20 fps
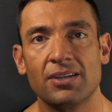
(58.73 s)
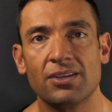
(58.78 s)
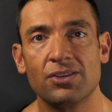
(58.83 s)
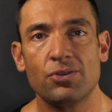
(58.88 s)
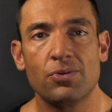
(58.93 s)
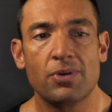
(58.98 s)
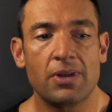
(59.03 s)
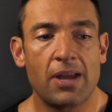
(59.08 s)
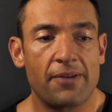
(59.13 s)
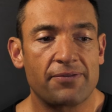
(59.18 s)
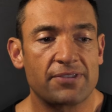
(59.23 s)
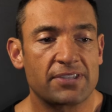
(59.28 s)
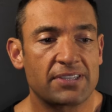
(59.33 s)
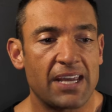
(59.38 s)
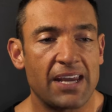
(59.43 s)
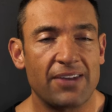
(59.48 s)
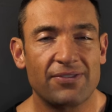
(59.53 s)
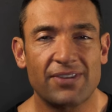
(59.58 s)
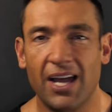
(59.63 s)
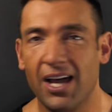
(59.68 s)
you would have
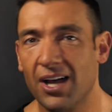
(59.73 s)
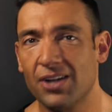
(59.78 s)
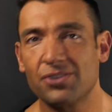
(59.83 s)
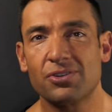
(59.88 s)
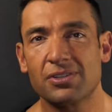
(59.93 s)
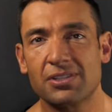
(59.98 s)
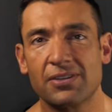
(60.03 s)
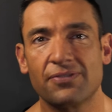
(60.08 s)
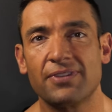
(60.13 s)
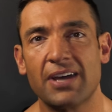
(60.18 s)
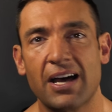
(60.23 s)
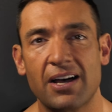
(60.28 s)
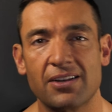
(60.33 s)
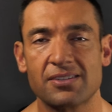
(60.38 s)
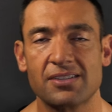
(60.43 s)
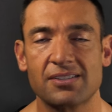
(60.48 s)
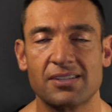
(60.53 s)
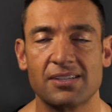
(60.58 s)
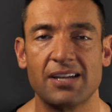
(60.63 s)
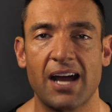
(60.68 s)
saved hundreds of
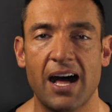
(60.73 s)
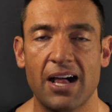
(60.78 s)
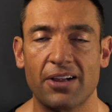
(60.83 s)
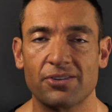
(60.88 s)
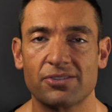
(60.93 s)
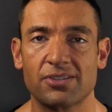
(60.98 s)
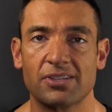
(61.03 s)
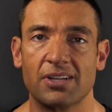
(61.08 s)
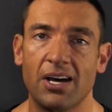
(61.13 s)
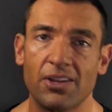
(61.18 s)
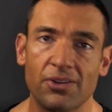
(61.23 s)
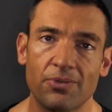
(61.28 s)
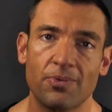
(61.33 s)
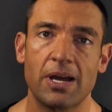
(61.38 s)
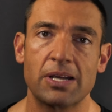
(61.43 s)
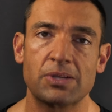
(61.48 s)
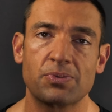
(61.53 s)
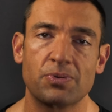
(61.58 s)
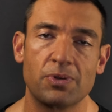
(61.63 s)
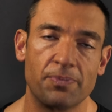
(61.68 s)
thousands of dollars that
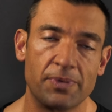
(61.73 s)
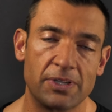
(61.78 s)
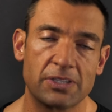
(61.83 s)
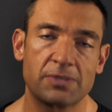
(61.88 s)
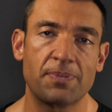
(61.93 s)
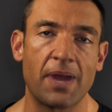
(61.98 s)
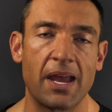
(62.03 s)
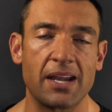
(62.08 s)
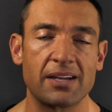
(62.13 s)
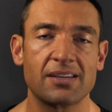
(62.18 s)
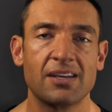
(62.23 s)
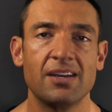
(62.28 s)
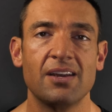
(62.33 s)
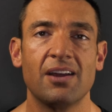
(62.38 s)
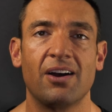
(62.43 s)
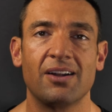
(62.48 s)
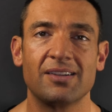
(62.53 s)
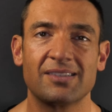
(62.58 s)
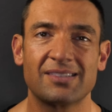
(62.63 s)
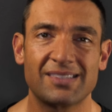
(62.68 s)
otherwise would have been spent
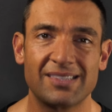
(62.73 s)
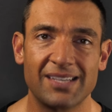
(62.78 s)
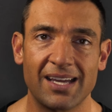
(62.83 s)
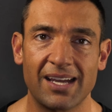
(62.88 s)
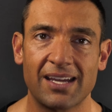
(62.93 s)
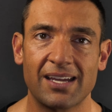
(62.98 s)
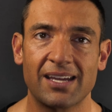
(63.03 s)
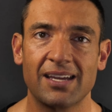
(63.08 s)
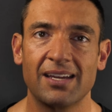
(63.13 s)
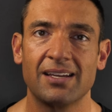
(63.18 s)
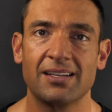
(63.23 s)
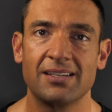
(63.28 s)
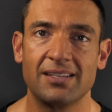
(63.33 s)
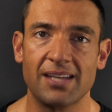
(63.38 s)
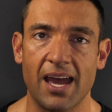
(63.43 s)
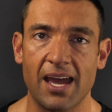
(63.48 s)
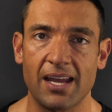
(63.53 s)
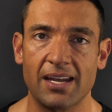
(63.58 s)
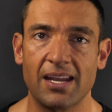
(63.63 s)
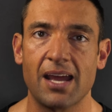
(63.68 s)
on sick,
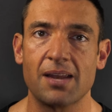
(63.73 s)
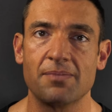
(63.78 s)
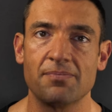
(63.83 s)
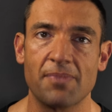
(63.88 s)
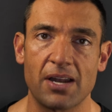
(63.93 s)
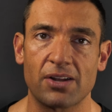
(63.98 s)
debt, and